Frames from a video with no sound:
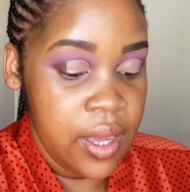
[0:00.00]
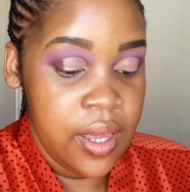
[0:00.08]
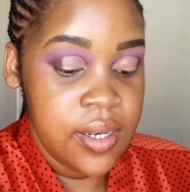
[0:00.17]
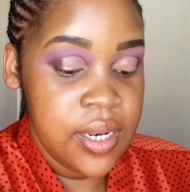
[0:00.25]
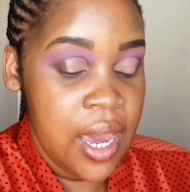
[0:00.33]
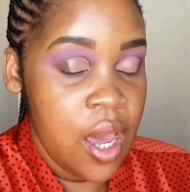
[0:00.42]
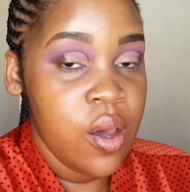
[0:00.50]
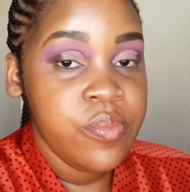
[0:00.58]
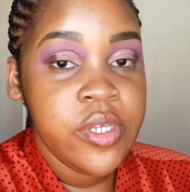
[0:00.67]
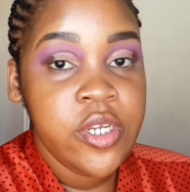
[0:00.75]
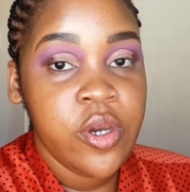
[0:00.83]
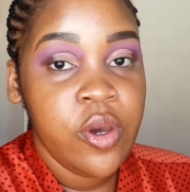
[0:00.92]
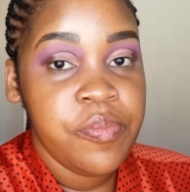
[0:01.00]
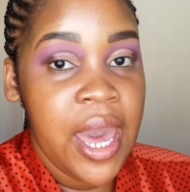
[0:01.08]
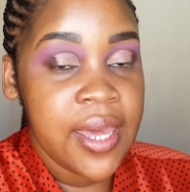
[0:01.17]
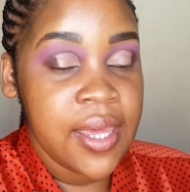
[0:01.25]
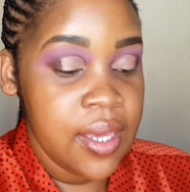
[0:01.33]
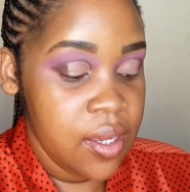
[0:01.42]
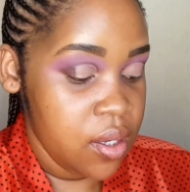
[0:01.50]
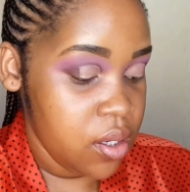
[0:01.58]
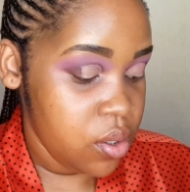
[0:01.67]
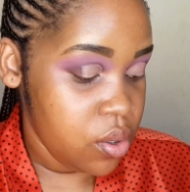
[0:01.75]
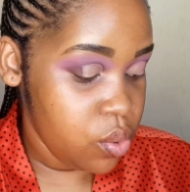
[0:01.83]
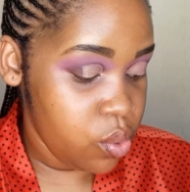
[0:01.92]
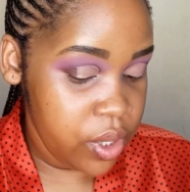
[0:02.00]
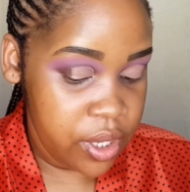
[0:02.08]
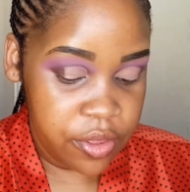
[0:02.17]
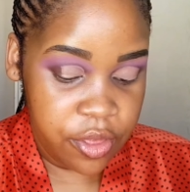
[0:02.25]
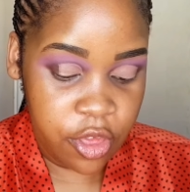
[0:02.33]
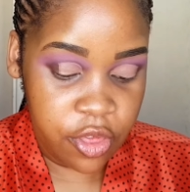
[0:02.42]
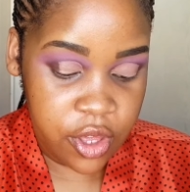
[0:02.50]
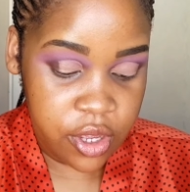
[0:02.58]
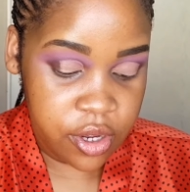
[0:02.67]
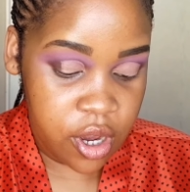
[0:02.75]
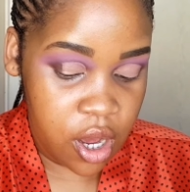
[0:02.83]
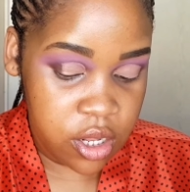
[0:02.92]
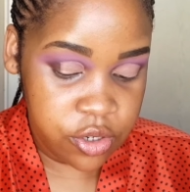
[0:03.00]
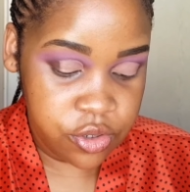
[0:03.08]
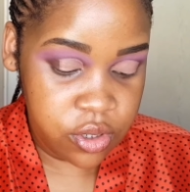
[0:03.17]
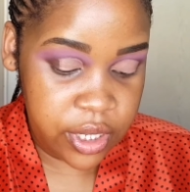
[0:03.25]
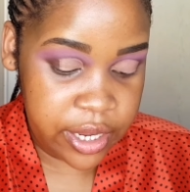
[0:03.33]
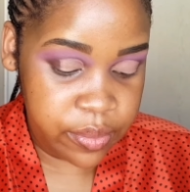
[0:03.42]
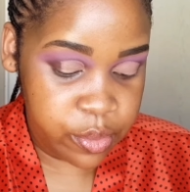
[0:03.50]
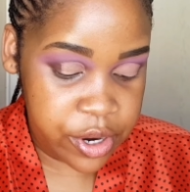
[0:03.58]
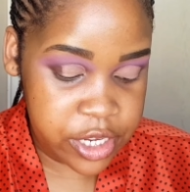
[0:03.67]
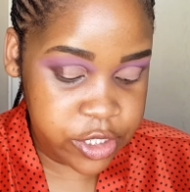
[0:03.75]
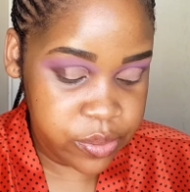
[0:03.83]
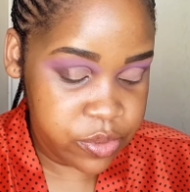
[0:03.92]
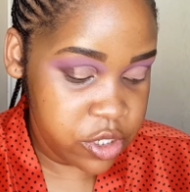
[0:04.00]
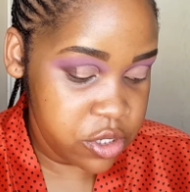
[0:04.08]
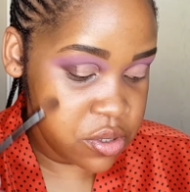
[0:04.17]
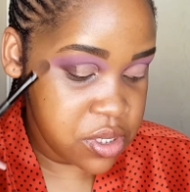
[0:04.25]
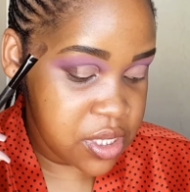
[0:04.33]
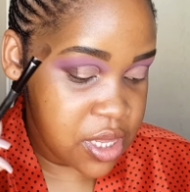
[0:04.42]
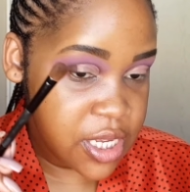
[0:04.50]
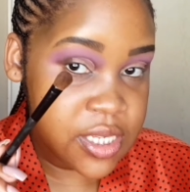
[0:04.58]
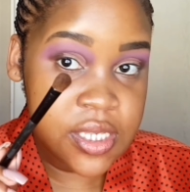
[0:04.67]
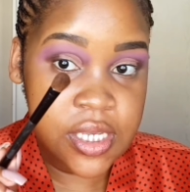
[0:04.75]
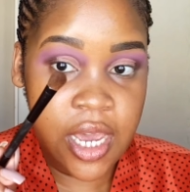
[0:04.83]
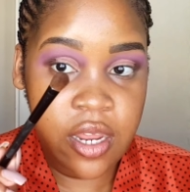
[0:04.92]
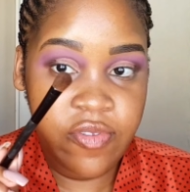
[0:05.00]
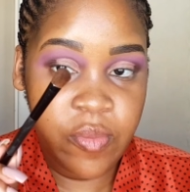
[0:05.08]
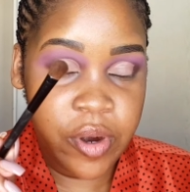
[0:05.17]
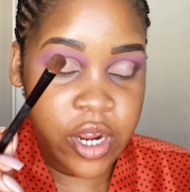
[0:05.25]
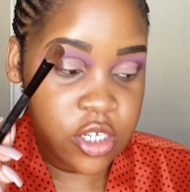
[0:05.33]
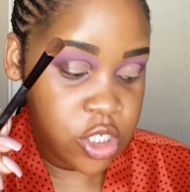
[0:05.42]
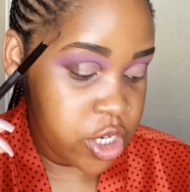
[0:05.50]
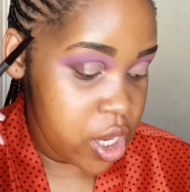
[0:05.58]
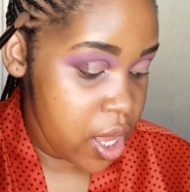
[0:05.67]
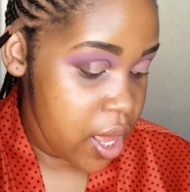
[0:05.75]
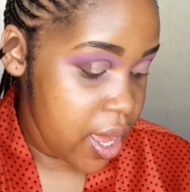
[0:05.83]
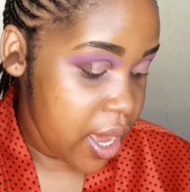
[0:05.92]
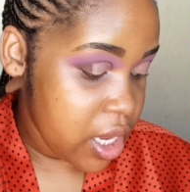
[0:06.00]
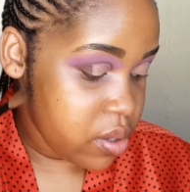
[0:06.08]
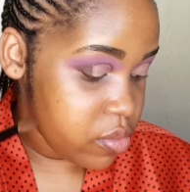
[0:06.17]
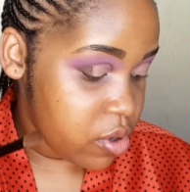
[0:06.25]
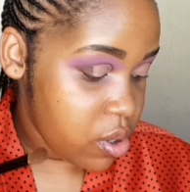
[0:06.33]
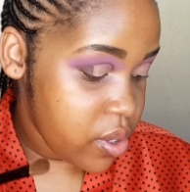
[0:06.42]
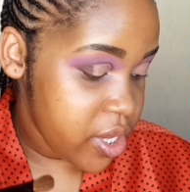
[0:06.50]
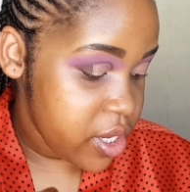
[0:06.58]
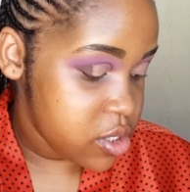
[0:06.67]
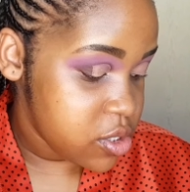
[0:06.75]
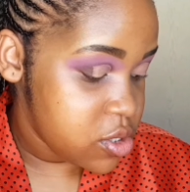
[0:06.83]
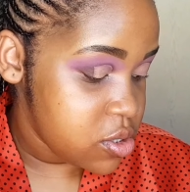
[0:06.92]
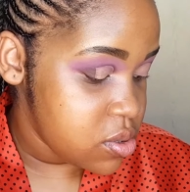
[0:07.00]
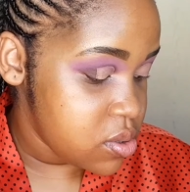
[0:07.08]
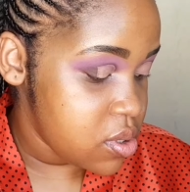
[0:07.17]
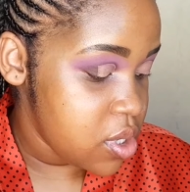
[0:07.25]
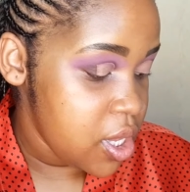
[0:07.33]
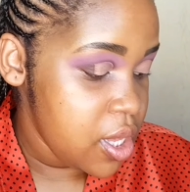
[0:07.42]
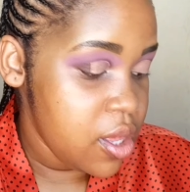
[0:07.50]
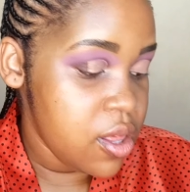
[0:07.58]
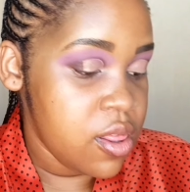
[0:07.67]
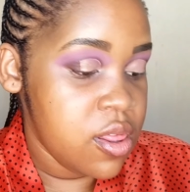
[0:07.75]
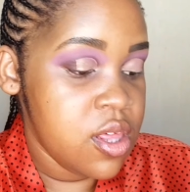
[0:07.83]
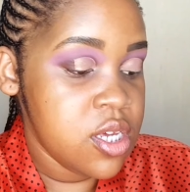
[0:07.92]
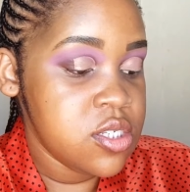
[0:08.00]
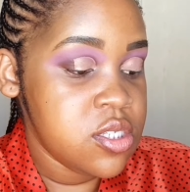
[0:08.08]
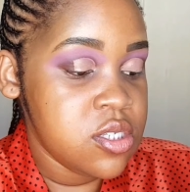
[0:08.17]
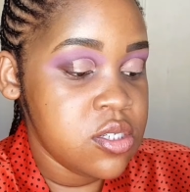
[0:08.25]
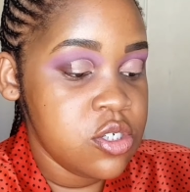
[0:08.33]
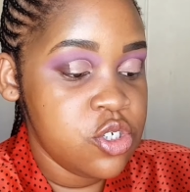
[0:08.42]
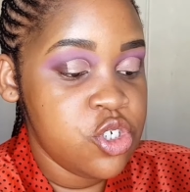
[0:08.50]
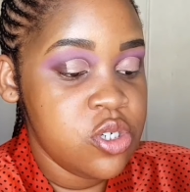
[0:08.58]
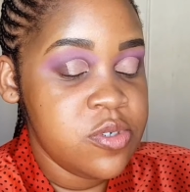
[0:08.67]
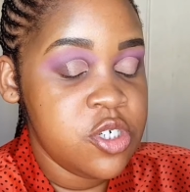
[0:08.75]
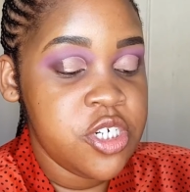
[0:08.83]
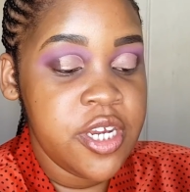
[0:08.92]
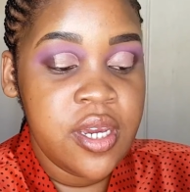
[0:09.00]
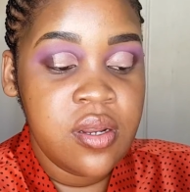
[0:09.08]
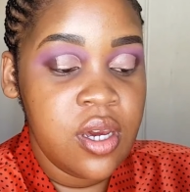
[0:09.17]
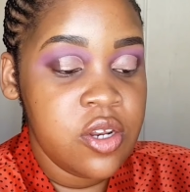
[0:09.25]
Now I'm going to go back in with the color dual end brush. I'm going to use this side of the brush, and I'm going into this shimmer shade.